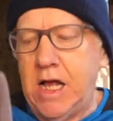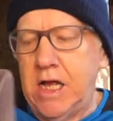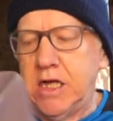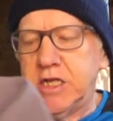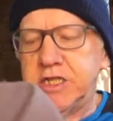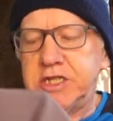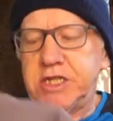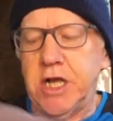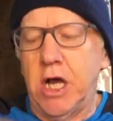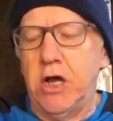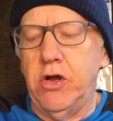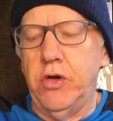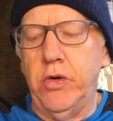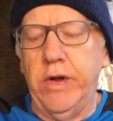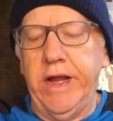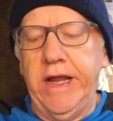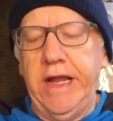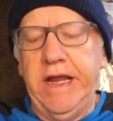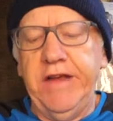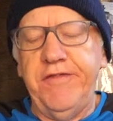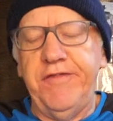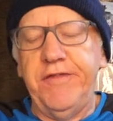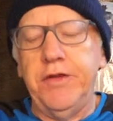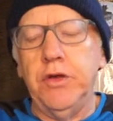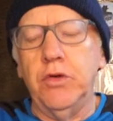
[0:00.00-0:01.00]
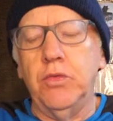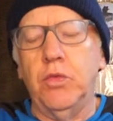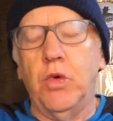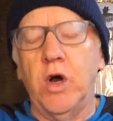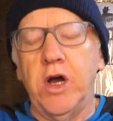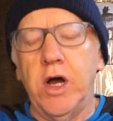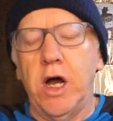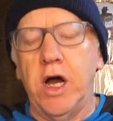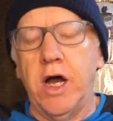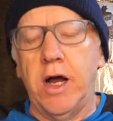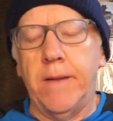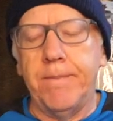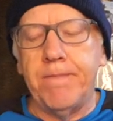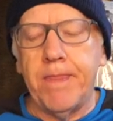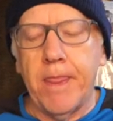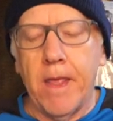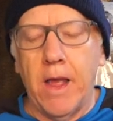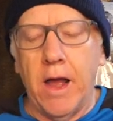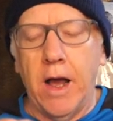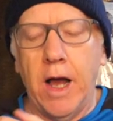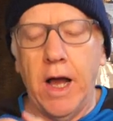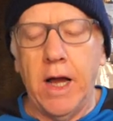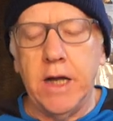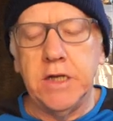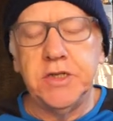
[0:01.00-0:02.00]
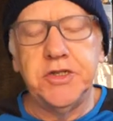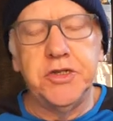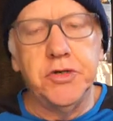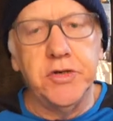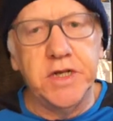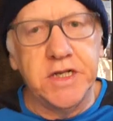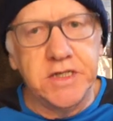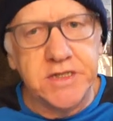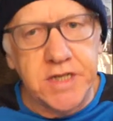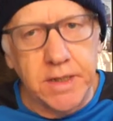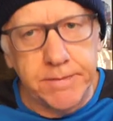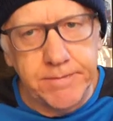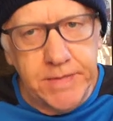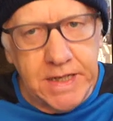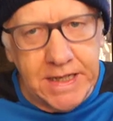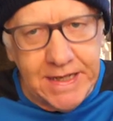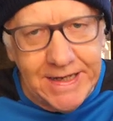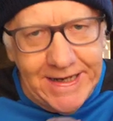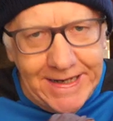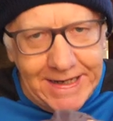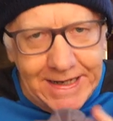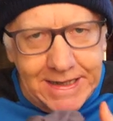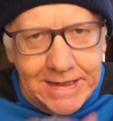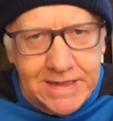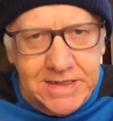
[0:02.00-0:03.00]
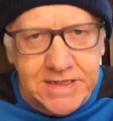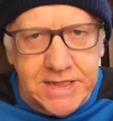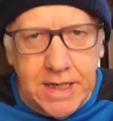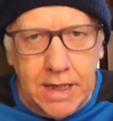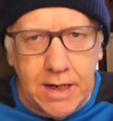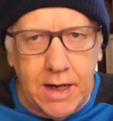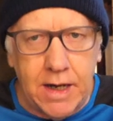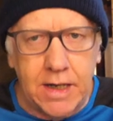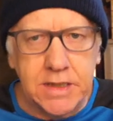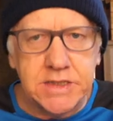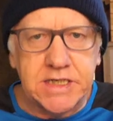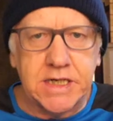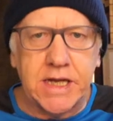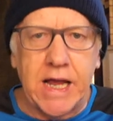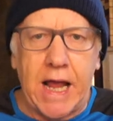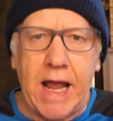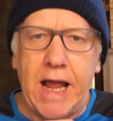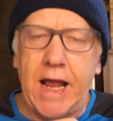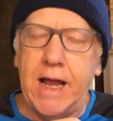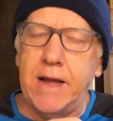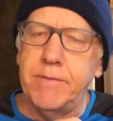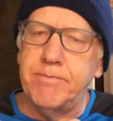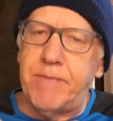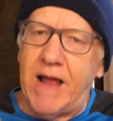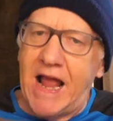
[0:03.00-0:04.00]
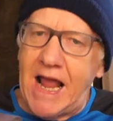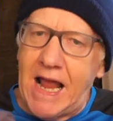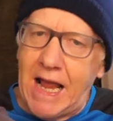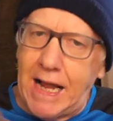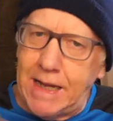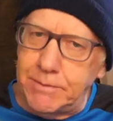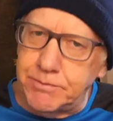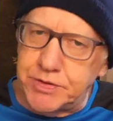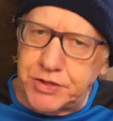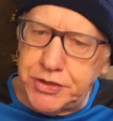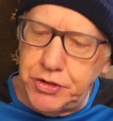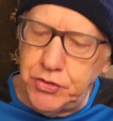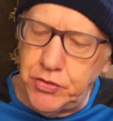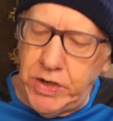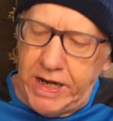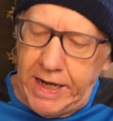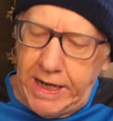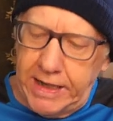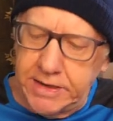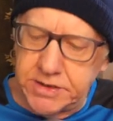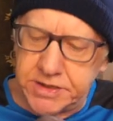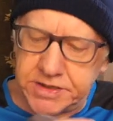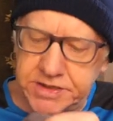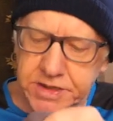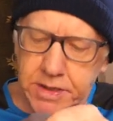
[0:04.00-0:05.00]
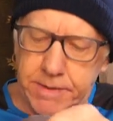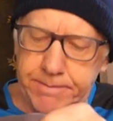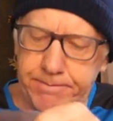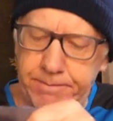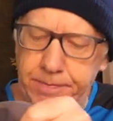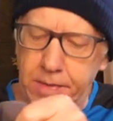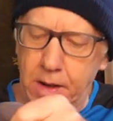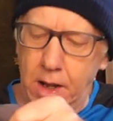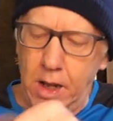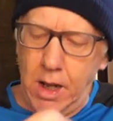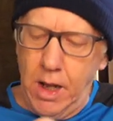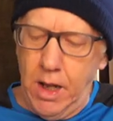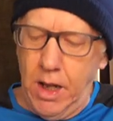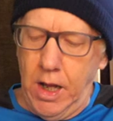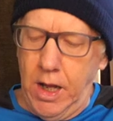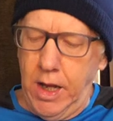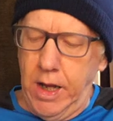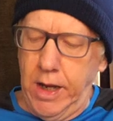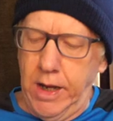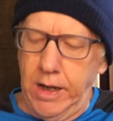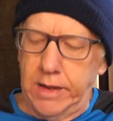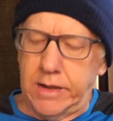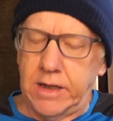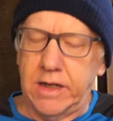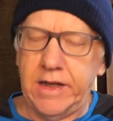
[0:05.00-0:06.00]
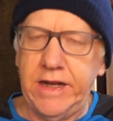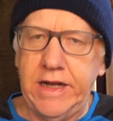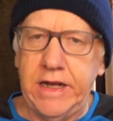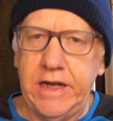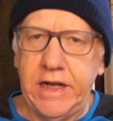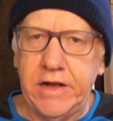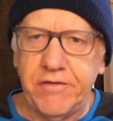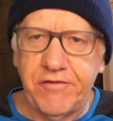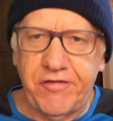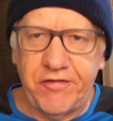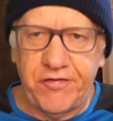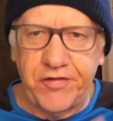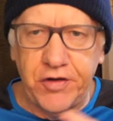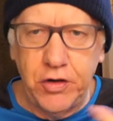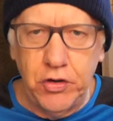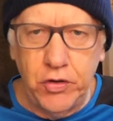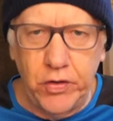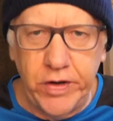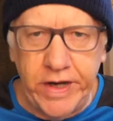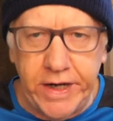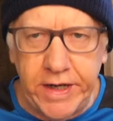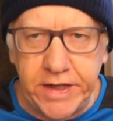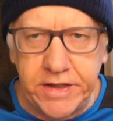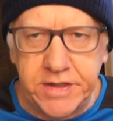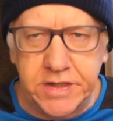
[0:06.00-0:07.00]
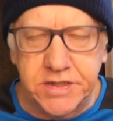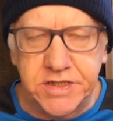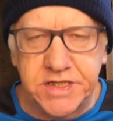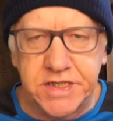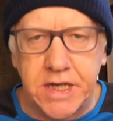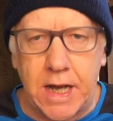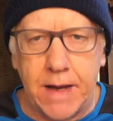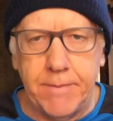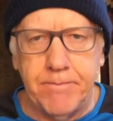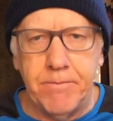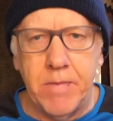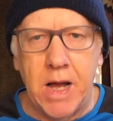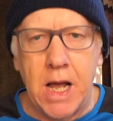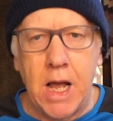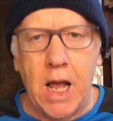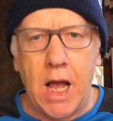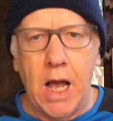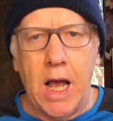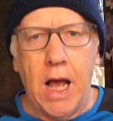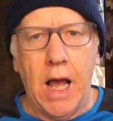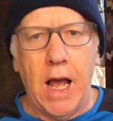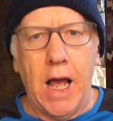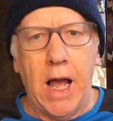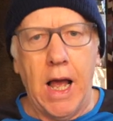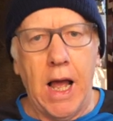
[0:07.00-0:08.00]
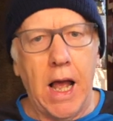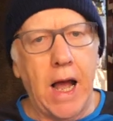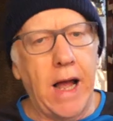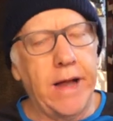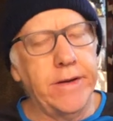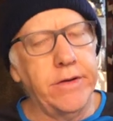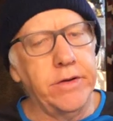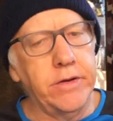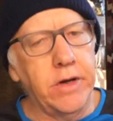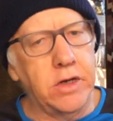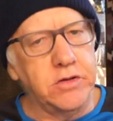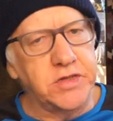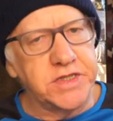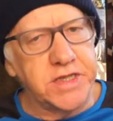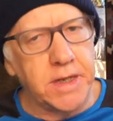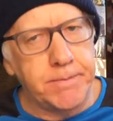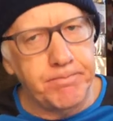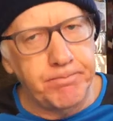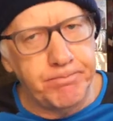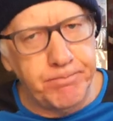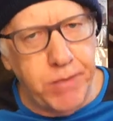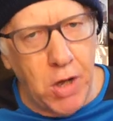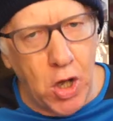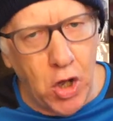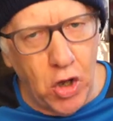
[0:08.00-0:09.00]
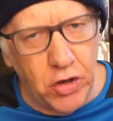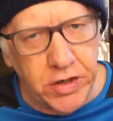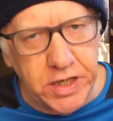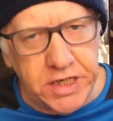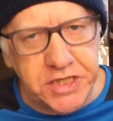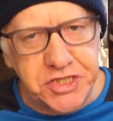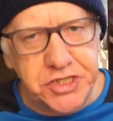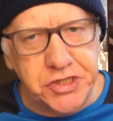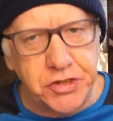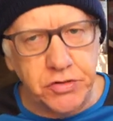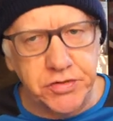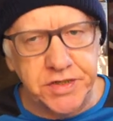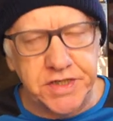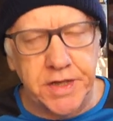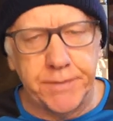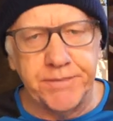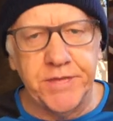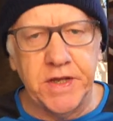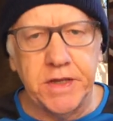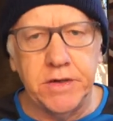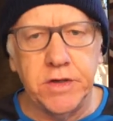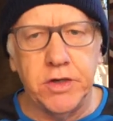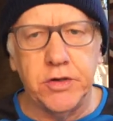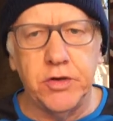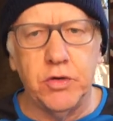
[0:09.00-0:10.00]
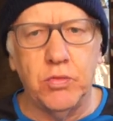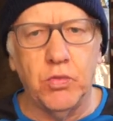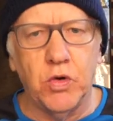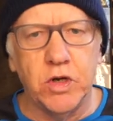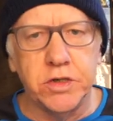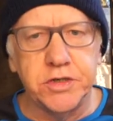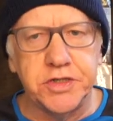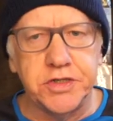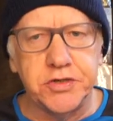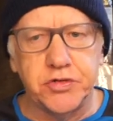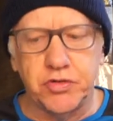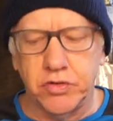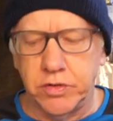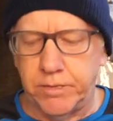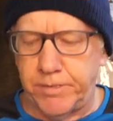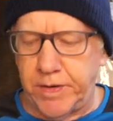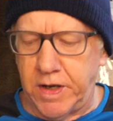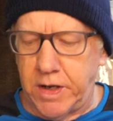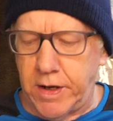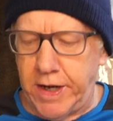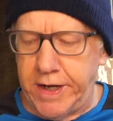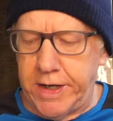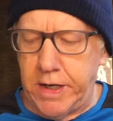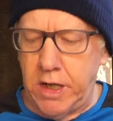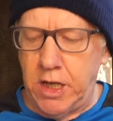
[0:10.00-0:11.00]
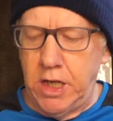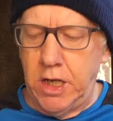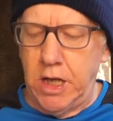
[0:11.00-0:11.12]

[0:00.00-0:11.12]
So if you were doing some cleaning task and perhaps you had some cleaning fluid, some I don't know, some polish or something that you wanted to apply